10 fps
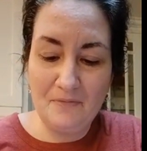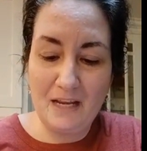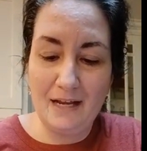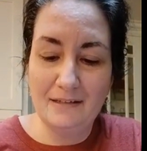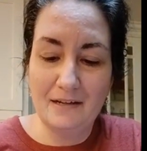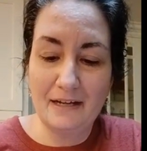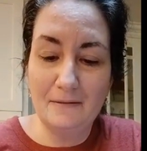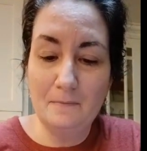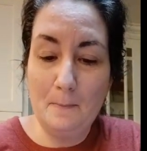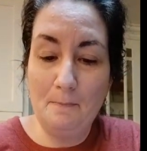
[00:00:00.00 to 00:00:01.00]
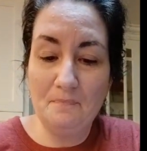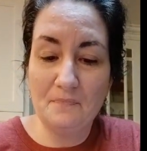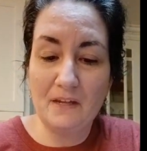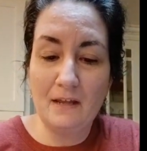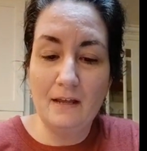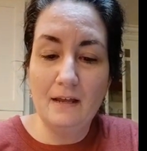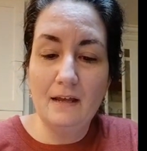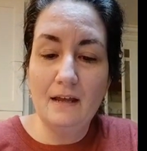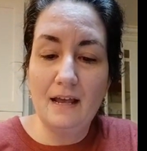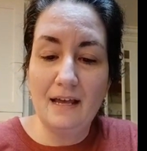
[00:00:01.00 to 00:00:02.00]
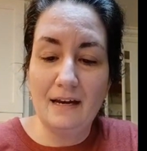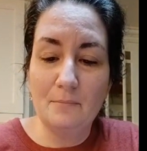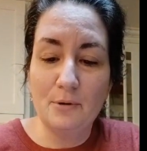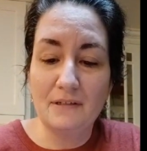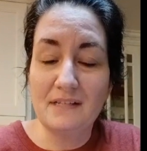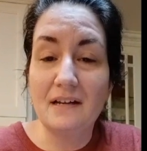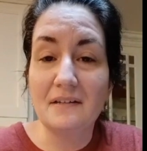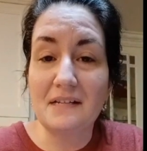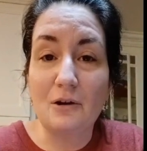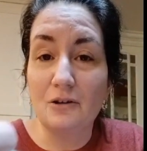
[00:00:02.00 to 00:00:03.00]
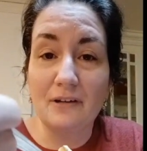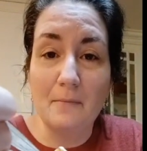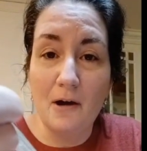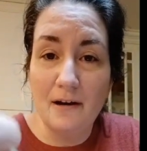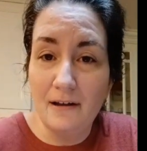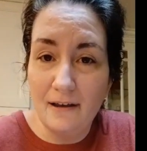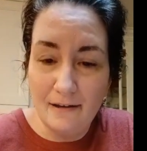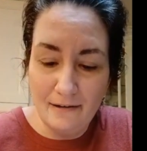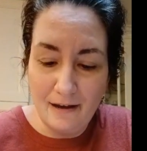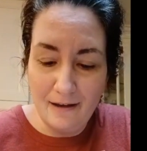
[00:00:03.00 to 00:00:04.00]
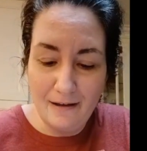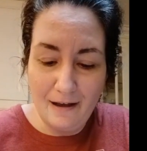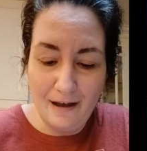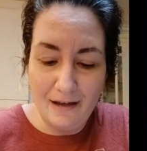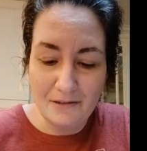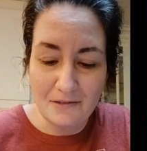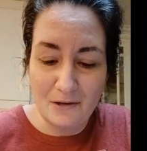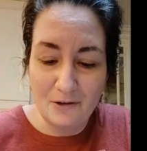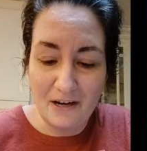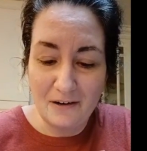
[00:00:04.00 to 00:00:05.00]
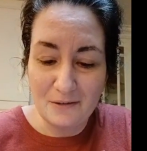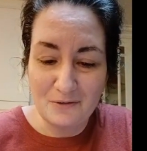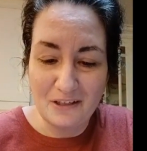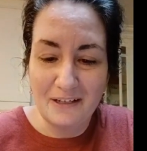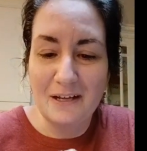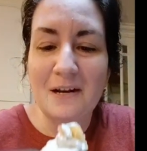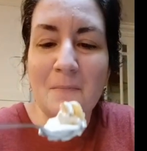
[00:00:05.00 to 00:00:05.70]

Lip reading: I dug in, and I put a ton of sour cream on it, and I just don't care. It's really good.